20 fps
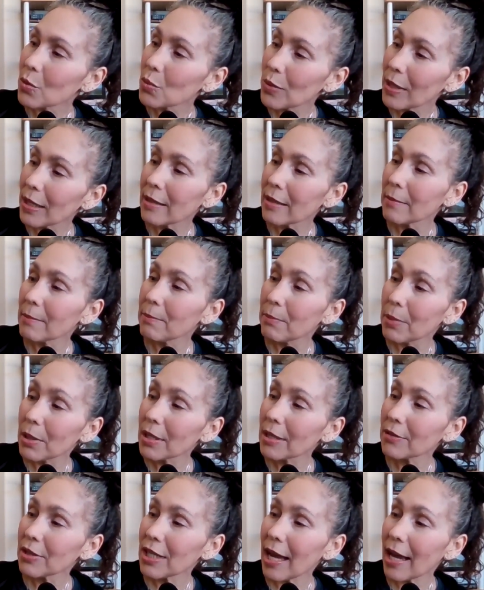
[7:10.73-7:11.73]
written
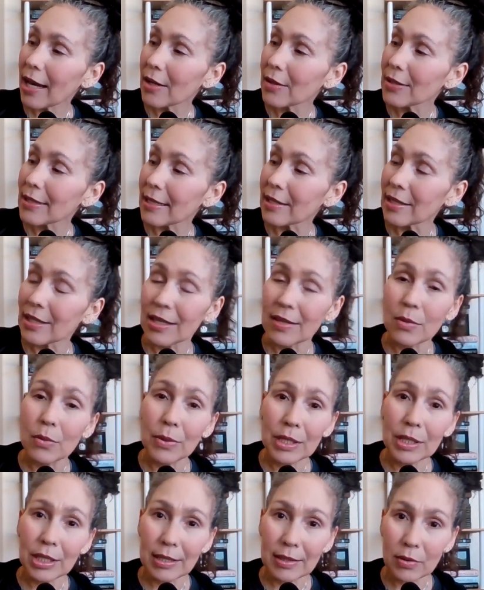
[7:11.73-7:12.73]
book of shadows it's the
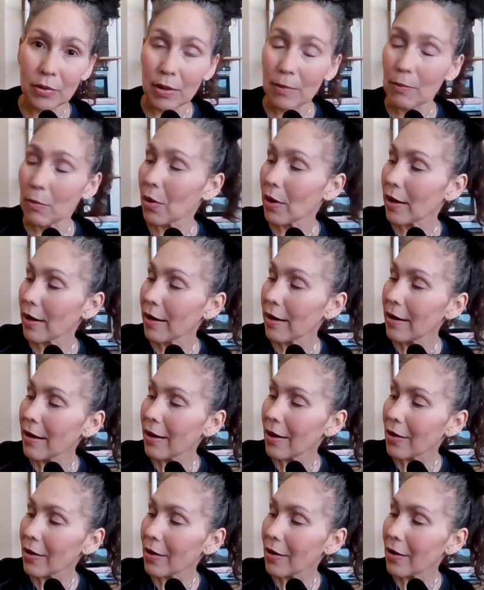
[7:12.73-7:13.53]
witch's grimoire